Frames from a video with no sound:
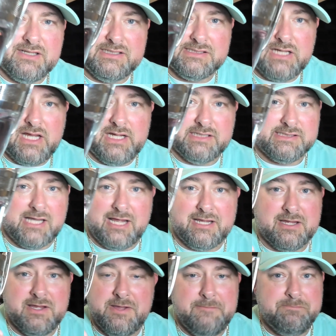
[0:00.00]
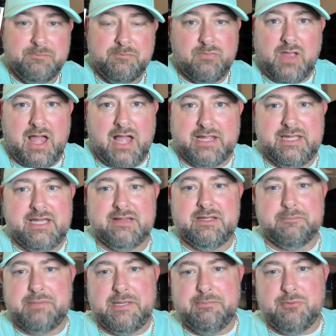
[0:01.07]
these days. Like, I get
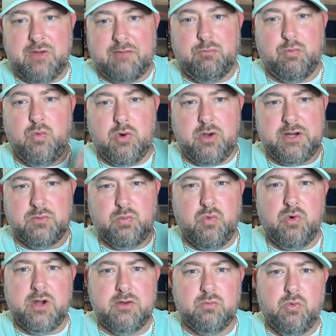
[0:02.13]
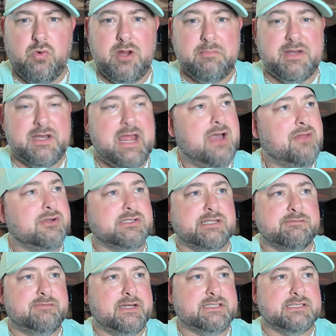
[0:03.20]
that people have worn it. But now there's
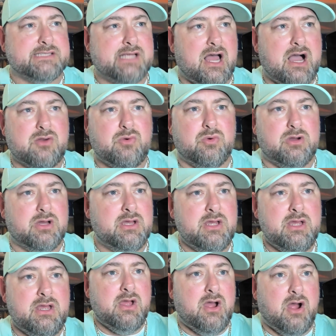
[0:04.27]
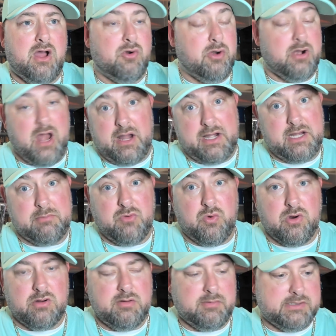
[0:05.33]
Invictus Aqua, or not
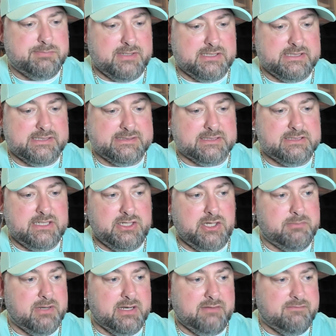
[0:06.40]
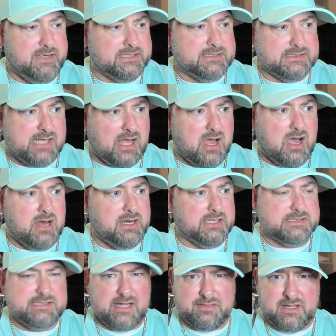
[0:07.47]
anymore. It's been discontinued. But Invictus
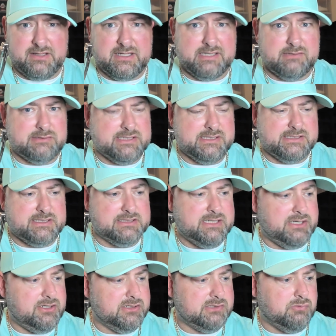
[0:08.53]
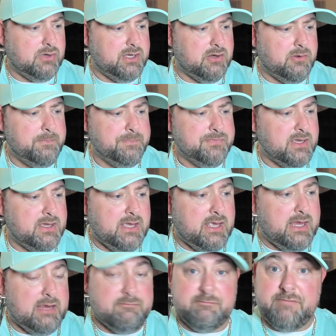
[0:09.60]
Onyx, I think that was discontinued as well.
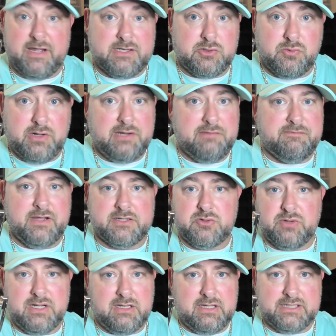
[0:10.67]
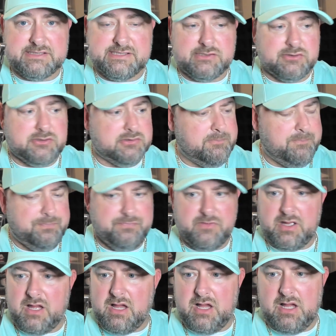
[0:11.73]
Victory Elixir,
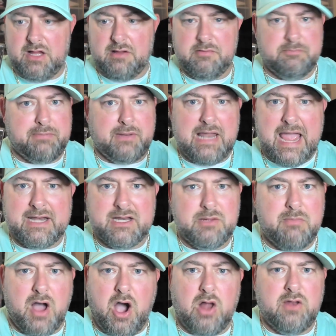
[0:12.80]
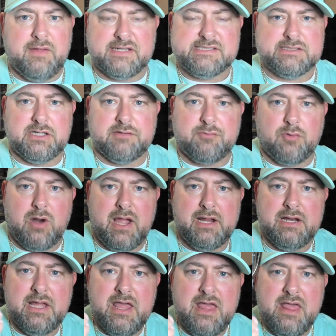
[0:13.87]
Platinum, all of that stuff, right?
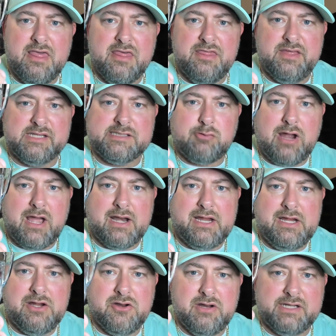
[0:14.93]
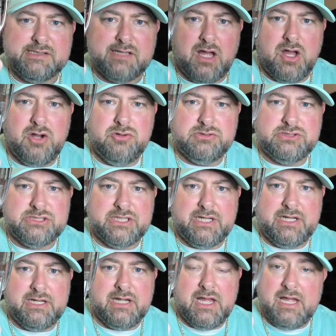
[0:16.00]
This right here is the
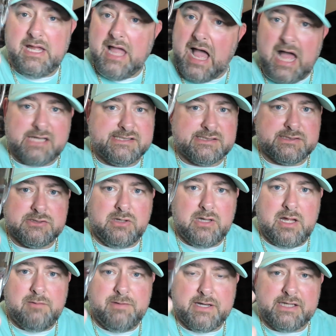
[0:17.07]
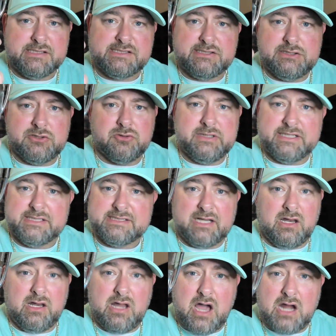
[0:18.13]
OG. I still love it. It still gets a
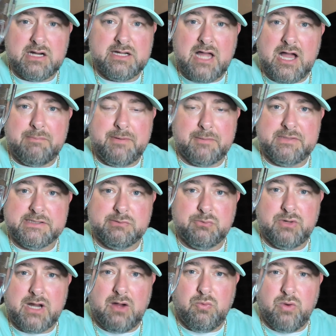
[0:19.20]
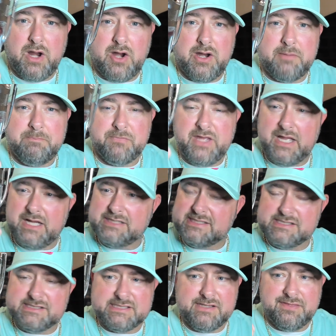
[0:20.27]
lot of compliments when I wear it. Yes,
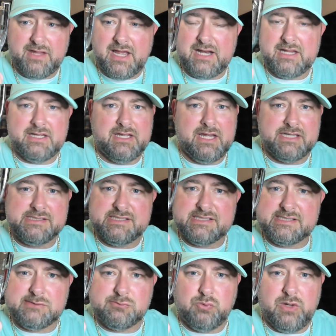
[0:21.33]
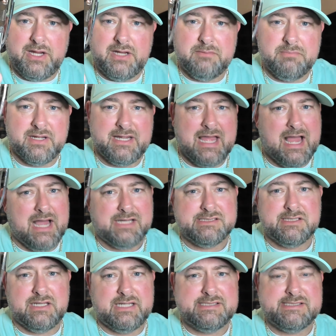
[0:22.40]
it's synthetic. Yes, it's sweet. But
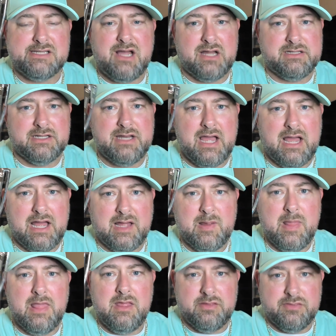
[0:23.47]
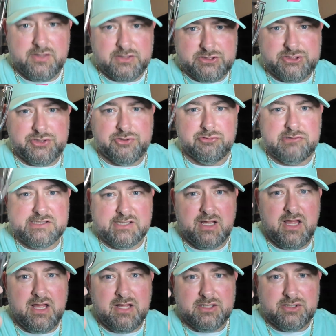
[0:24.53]
guys, let's not deny the juice.
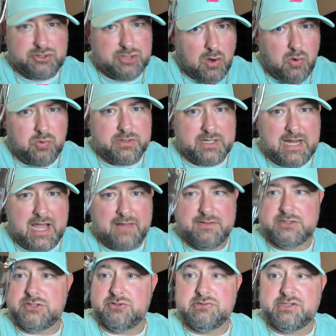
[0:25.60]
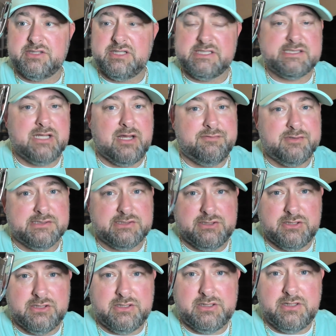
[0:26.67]
Don't deny the juice. This stuff is
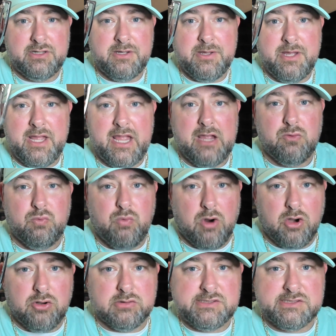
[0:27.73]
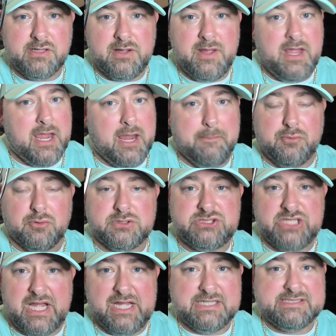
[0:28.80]
good. It works. It
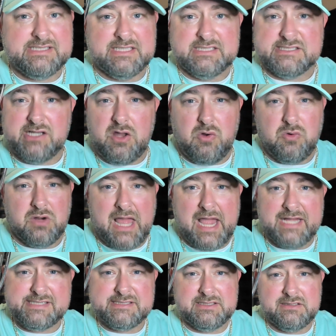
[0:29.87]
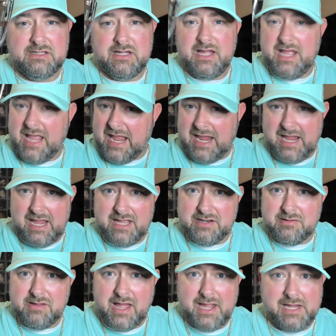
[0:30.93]
projects. It's long lasting.
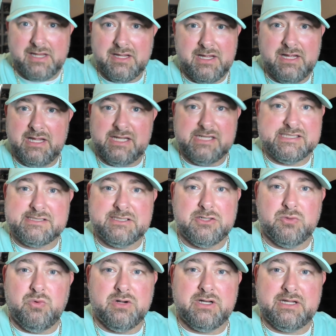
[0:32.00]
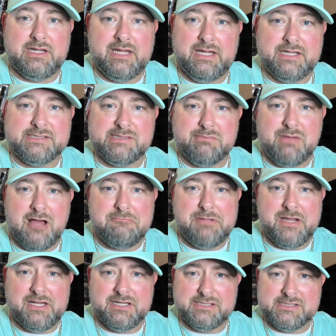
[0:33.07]
And hey, it's still one of the kings, in my
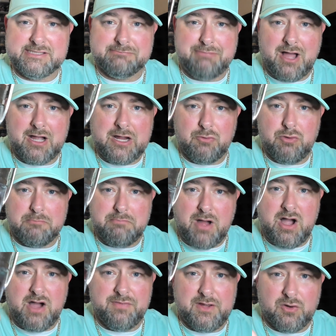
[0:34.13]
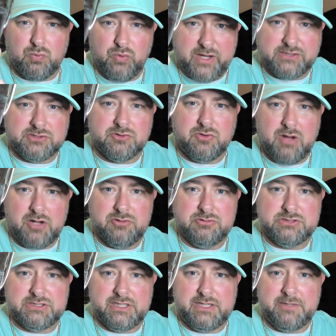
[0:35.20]
opinion. This is Paco Rabanne, the original
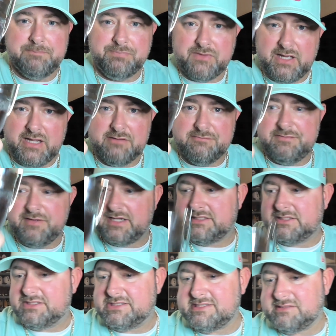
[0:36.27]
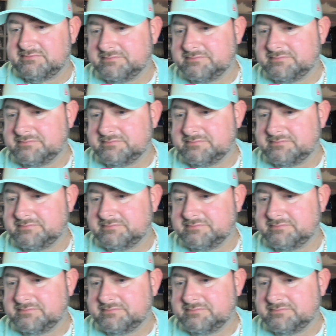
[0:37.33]
OG Invictus.